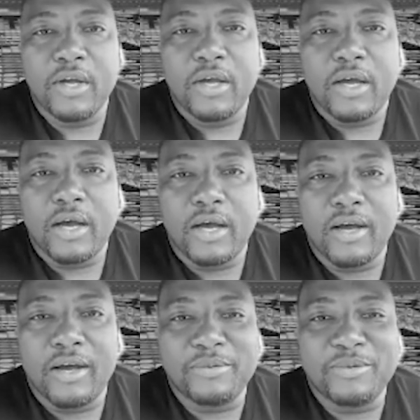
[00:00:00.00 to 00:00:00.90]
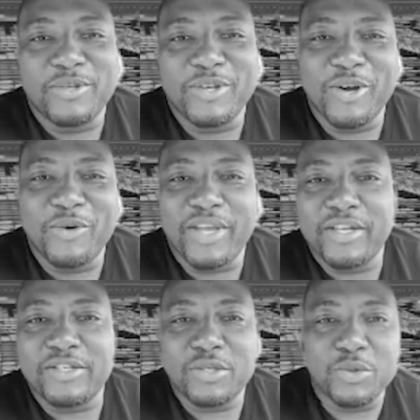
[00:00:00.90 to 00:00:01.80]
you know,
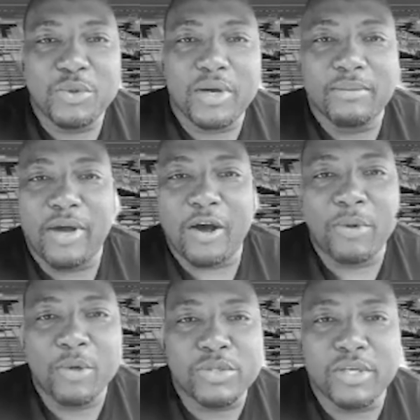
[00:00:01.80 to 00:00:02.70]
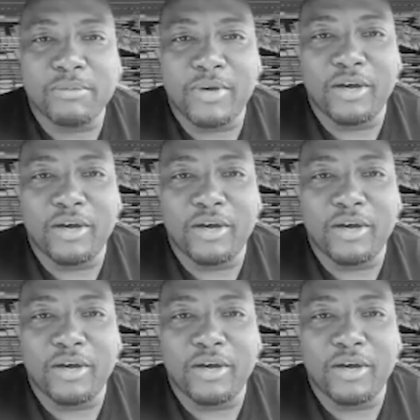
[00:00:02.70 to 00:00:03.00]
into almost a